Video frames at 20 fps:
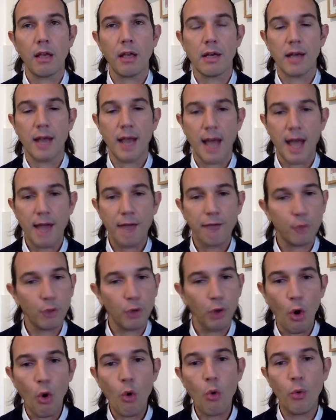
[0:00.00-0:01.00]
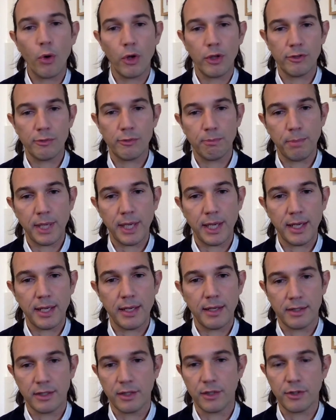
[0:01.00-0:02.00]
Life will always
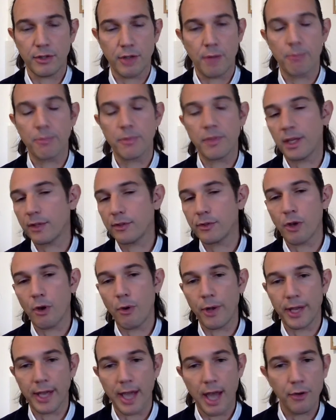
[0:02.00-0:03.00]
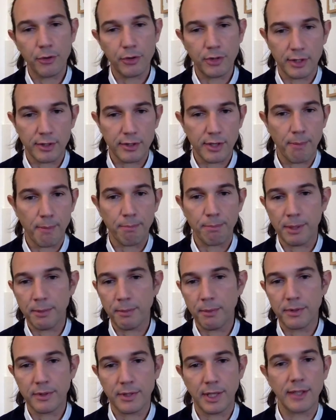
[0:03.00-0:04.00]
be, there's some things going out and some
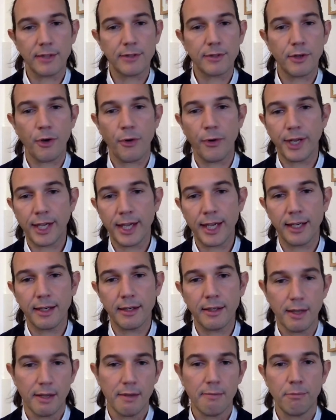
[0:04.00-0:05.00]
things going in,